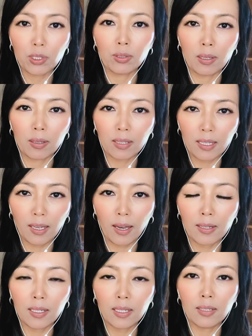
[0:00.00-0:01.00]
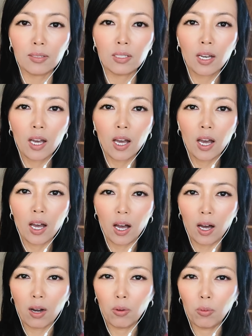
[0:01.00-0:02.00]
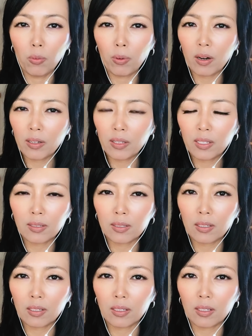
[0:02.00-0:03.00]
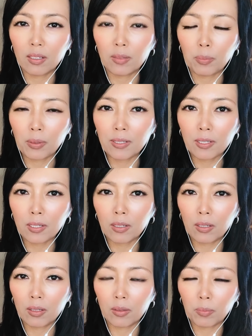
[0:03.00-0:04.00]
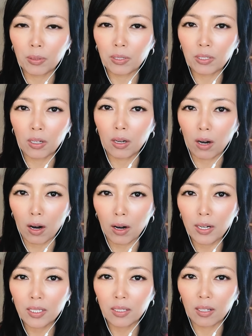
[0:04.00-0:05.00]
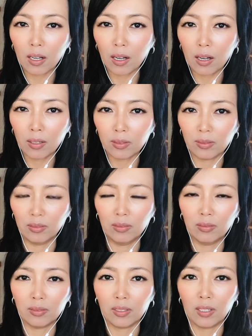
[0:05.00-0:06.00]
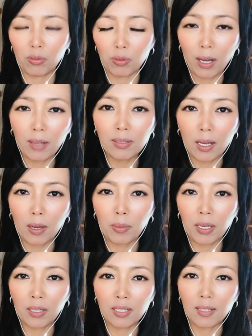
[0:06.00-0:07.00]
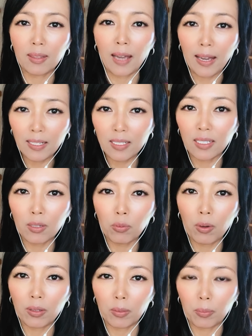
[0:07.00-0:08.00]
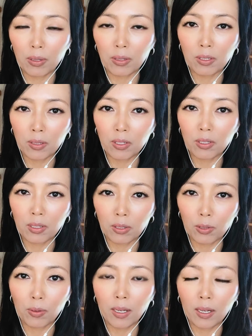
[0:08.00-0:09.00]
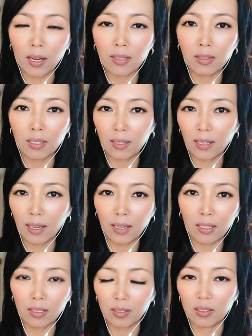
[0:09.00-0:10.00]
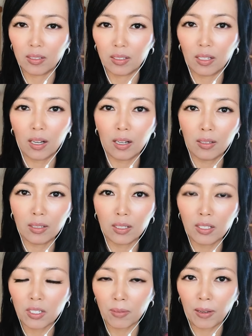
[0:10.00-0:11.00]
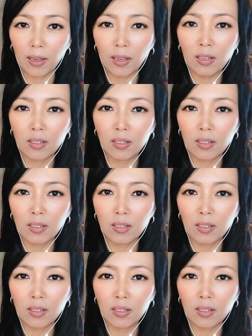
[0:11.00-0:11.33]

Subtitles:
the candies, Were the prison guard around? I mean, did they see what the prisoners are doing, and did they intervene?